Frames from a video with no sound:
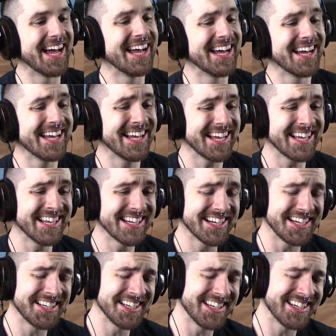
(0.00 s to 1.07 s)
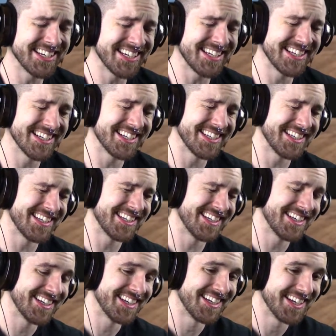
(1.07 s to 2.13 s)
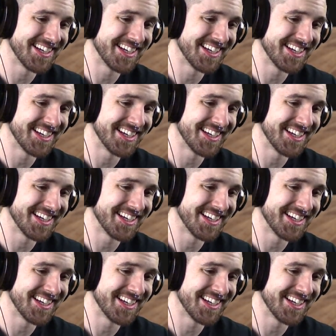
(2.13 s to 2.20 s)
This person isn't speaking.